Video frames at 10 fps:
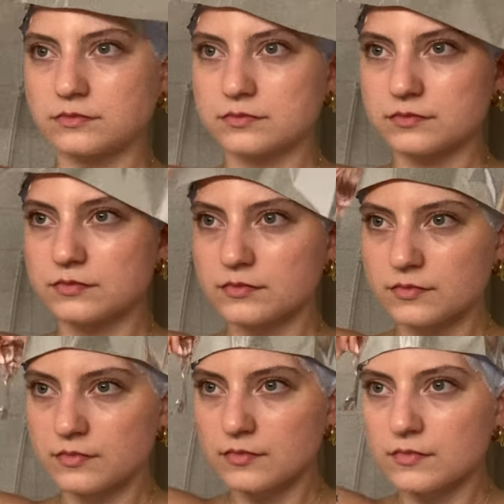
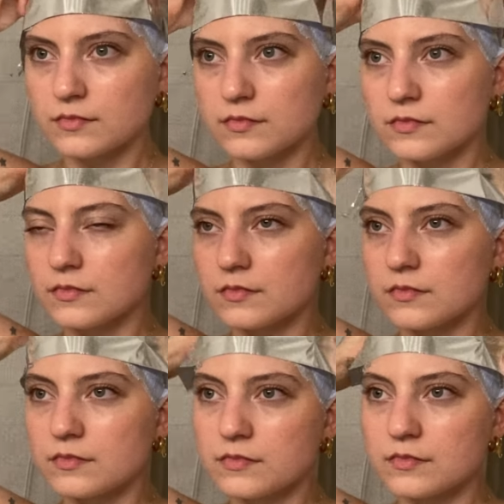
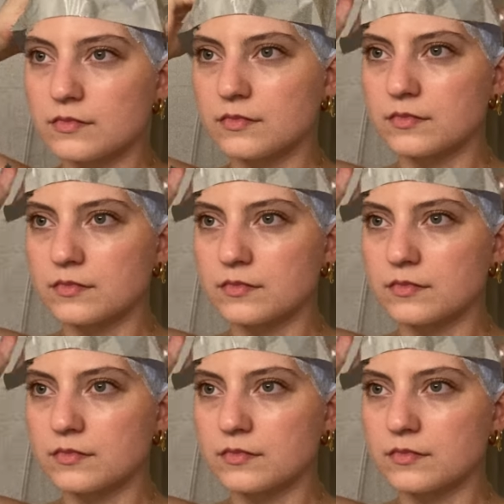(no one is talking)